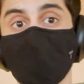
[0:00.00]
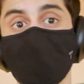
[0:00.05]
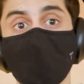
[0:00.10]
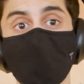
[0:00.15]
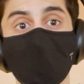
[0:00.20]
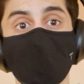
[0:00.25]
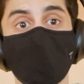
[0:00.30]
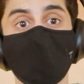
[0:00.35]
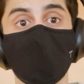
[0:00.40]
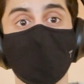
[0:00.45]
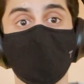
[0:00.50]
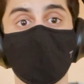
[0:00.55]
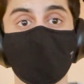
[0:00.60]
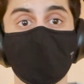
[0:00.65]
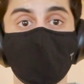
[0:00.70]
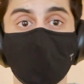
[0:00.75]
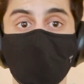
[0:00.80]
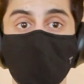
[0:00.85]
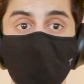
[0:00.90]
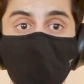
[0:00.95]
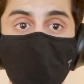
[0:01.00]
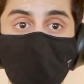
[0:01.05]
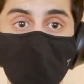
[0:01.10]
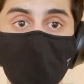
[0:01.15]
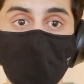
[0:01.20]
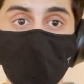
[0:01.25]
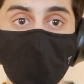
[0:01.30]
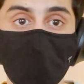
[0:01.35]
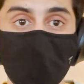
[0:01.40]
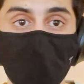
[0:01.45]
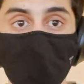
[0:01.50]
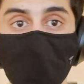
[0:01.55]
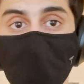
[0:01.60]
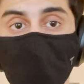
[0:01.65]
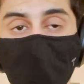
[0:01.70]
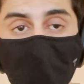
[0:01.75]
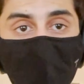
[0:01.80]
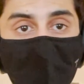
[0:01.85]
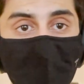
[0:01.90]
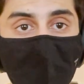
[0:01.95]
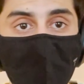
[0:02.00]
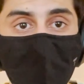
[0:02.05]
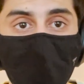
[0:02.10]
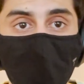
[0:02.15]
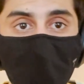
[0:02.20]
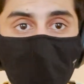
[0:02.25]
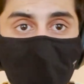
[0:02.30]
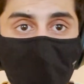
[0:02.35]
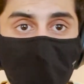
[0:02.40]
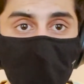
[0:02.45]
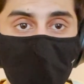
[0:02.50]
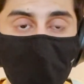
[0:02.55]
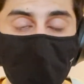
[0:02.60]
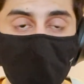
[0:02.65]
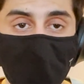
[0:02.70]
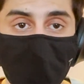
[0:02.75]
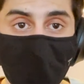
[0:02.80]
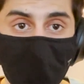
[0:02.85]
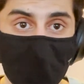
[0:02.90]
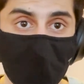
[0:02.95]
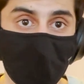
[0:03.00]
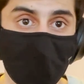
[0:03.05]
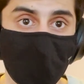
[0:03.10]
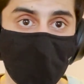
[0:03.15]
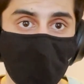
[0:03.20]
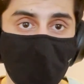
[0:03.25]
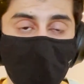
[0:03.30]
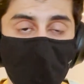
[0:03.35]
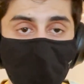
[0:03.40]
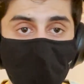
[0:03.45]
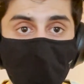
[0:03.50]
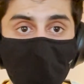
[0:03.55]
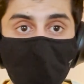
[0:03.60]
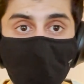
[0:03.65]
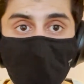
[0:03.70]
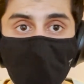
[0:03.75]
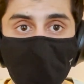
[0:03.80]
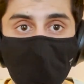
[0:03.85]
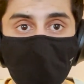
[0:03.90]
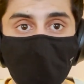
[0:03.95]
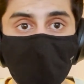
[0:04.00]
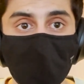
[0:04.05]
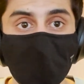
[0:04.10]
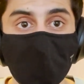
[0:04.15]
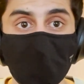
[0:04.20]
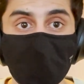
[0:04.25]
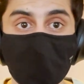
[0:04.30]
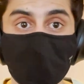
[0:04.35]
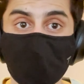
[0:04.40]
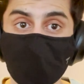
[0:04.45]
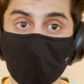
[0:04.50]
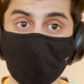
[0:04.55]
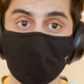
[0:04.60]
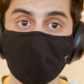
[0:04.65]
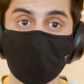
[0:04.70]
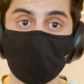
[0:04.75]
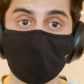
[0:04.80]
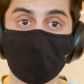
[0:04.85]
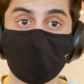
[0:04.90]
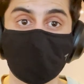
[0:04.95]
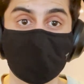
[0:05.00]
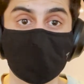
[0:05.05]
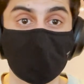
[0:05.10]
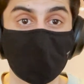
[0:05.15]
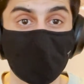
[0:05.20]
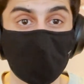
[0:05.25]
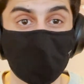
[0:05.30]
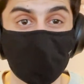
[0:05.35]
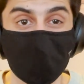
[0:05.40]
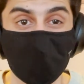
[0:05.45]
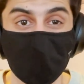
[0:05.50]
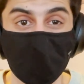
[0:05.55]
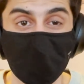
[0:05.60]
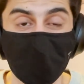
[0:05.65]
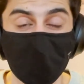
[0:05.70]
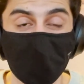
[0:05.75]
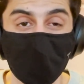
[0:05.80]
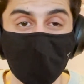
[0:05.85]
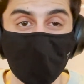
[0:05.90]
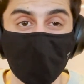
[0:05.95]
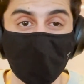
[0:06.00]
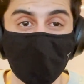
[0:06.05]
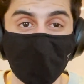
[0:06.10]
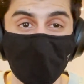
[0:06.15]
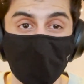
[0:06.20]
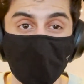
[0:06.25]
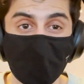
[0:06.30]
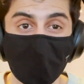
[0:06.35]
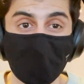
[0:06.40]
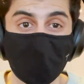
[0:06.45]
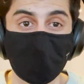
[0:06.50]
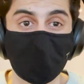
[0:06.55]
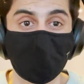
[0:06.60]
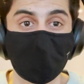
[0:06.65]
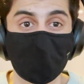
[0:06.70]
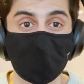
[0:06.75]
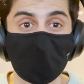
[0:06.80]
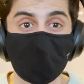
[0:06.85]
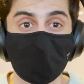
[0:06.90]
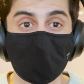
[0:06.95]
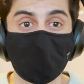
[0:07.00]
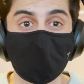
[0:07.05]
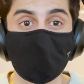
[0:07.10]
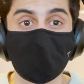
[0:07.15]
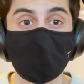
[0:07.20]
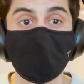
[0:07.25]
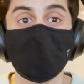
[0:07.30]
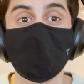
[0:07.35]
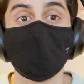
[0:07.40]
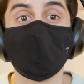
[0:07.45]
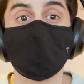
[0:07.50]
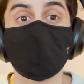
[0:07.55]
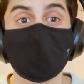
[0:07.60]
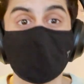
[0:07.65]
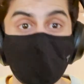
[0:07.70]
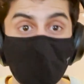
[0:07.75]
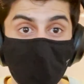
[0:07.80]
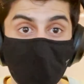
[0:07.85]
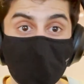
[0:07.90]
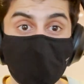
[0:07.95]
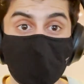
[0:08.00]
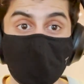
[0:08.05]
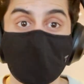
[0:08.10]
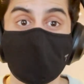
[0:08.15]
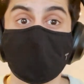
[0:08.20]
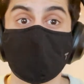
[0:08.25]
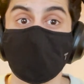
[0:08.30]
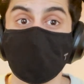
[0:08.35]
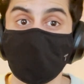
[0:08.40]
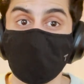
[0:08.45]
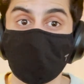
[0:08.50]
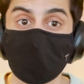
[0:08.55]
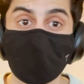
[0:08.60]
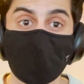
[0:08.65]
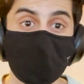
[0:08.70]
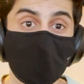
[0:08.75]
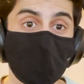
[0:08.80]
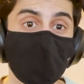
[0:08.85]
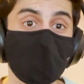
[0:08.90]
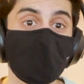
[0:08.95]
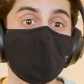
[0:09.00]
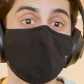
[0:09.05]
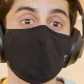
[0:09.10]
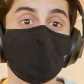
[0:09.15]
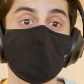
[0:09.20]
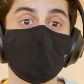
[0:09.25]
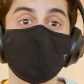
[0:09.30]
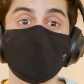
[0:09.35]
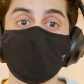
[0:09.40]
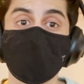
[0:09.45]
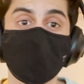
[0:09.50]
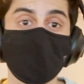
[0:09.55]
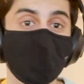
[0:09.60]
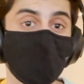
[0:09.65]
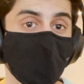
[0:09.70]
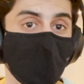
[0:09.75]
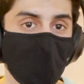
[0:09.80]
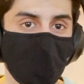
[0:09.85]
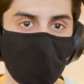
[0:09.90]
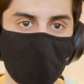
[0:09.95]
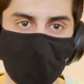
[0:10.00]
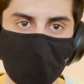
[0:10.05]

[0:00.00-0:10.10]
our house. We don't have any fossil fuel car, but still I think it's a bit extreme. That will change a lot. I think that will bring